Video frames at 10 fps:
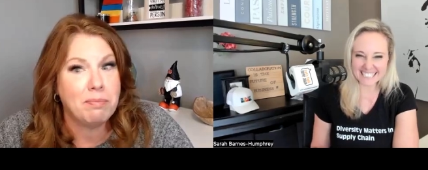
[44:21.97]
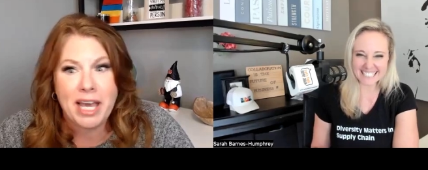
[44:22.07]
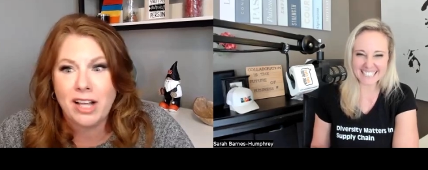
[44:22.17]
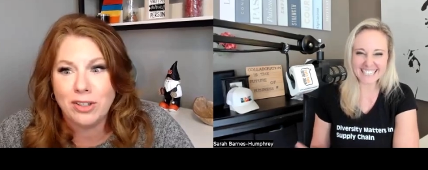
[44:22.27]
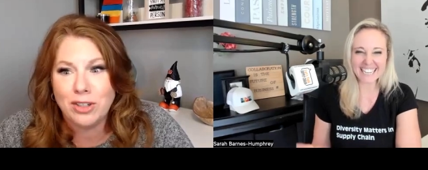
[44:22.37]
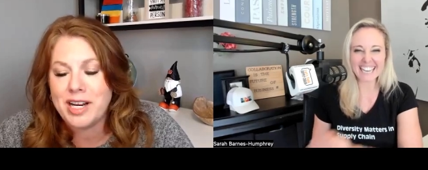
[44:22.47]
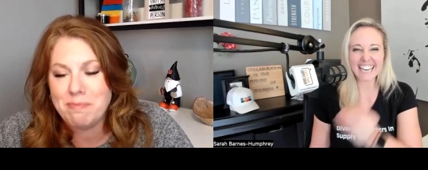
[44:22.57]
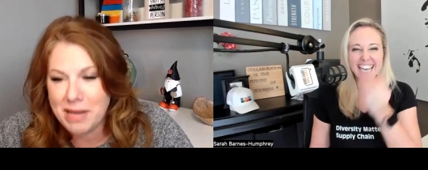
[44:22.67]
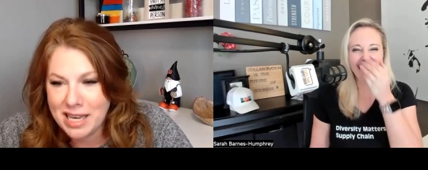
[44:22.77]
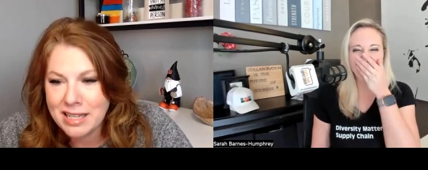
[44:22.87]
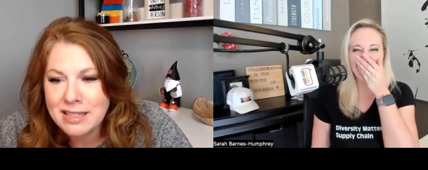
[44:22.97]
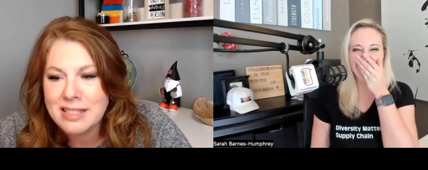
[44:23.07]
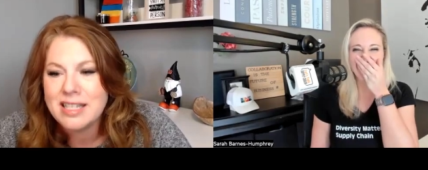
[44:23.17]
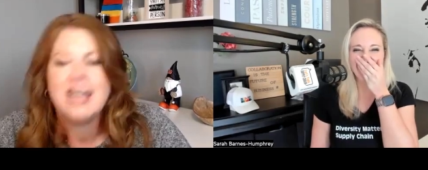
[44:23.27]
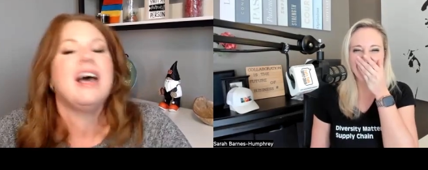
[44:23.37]
Speaker 1: pickled green
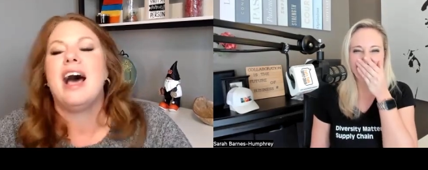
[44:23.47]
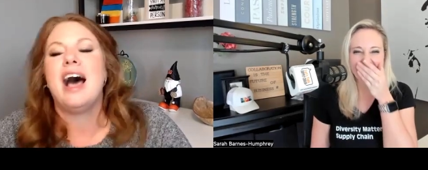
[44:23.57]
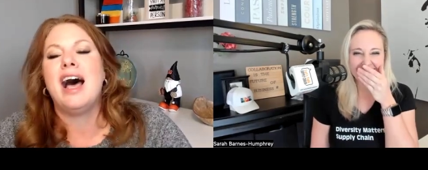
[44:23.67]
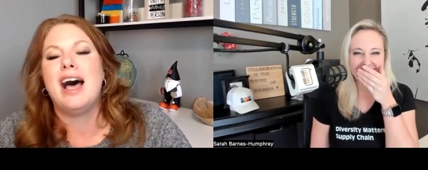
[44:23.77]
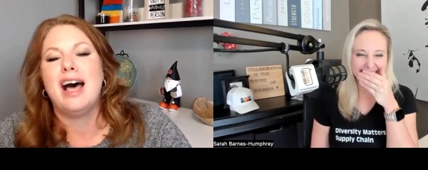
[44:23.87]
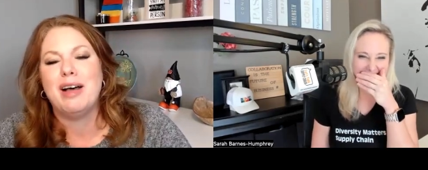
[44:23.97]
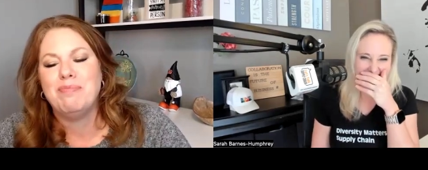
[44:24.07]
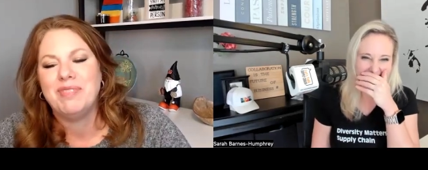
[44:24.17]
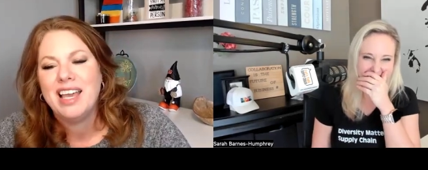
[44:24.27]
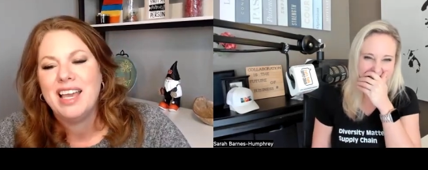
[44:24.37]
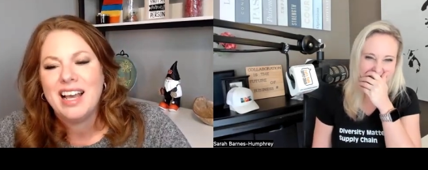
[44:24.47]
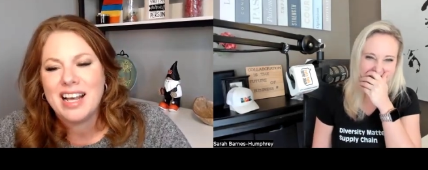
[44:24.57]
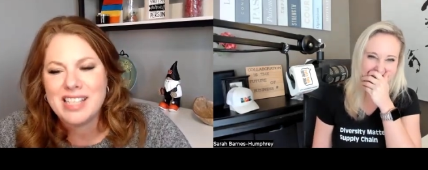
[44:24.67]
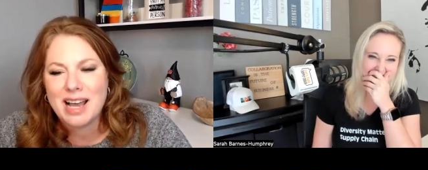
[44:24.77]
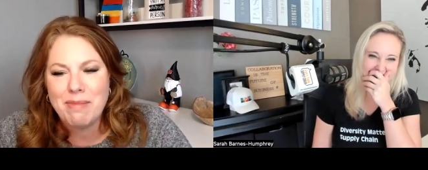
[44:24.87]
beans because
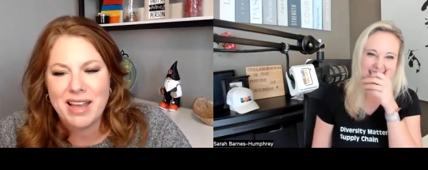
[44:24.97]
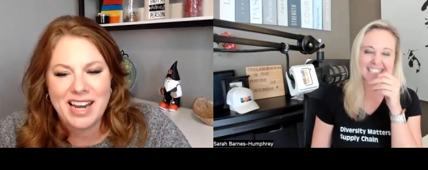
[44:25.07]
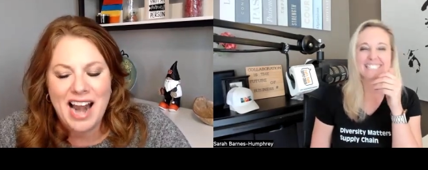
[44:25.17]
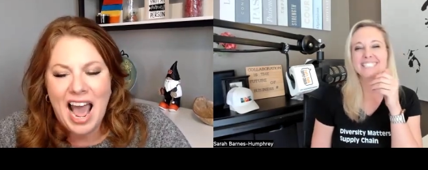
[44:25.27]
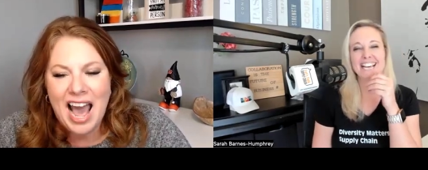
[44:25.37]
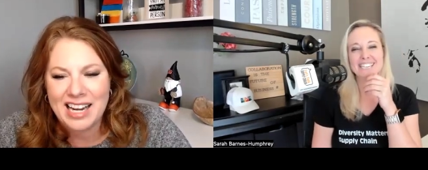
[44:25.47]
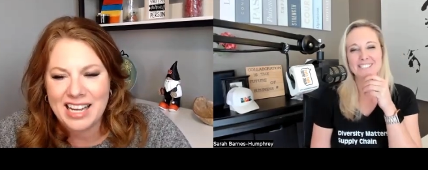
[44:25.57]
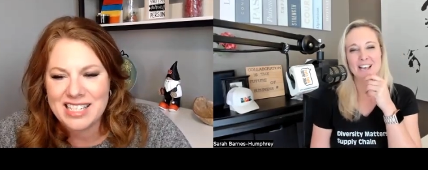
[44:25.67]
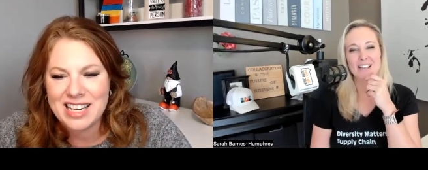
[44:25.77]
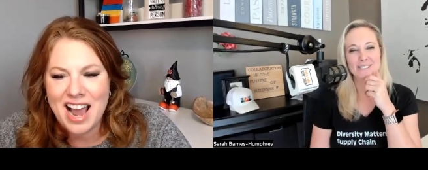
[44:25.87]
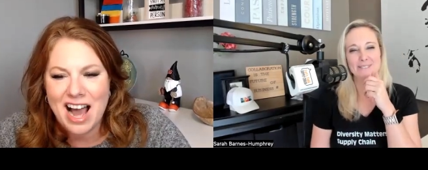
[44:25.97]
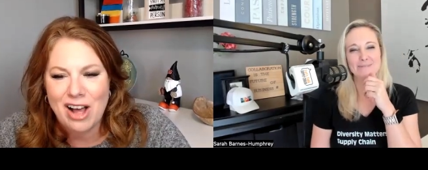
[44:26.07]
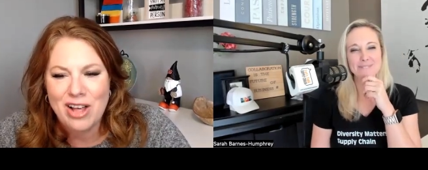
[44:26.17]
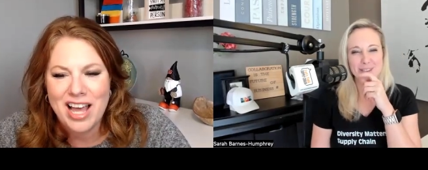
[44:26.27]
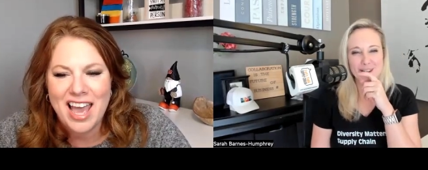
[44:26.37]
um, I'm an addict awesome. now